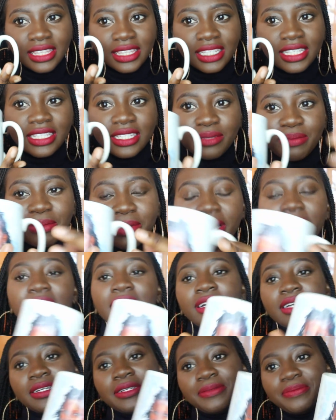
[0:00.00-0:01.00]
this
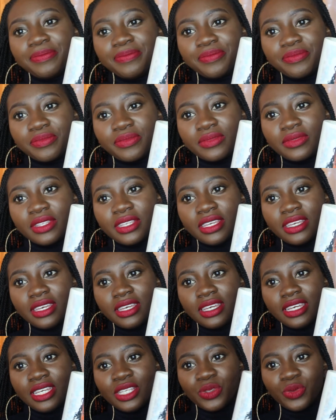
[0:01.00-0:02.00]
mug
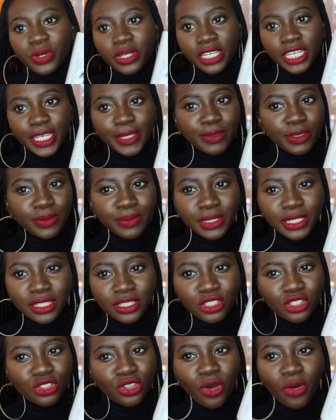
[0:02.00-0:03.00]
is what keeps
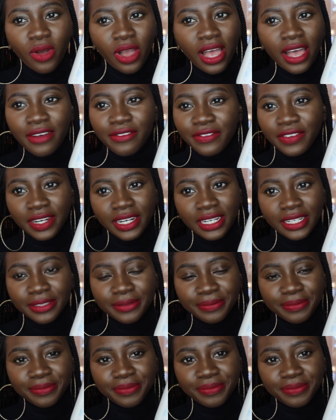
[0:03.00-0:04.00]
me so confident.